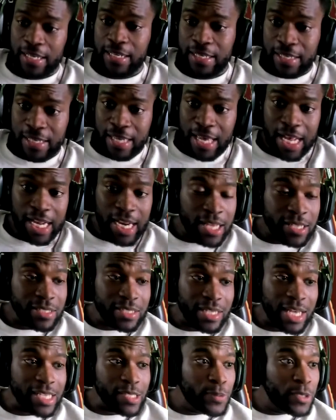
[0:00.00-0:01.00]
yeah,
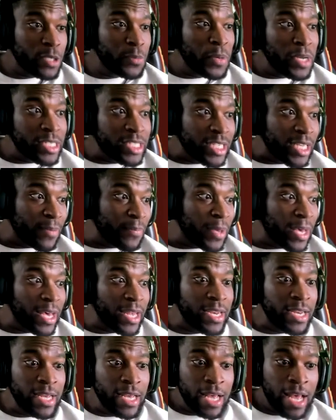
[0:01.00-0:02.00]
that's pretty much it,
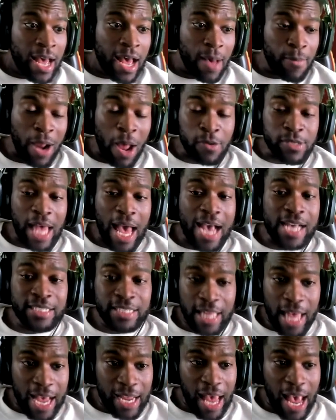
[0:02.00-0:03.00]
man. But I was
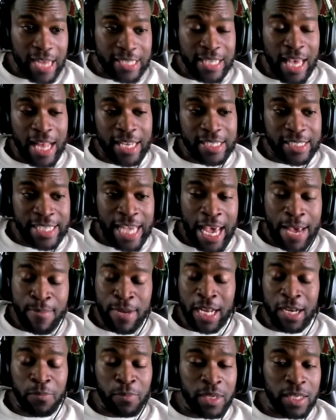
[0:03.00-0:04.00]
actually at this game. I
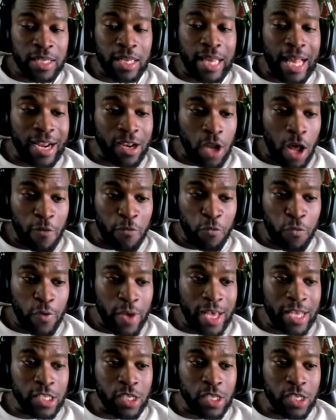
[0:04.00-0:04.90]
got to meet a lot of Dolphin fans.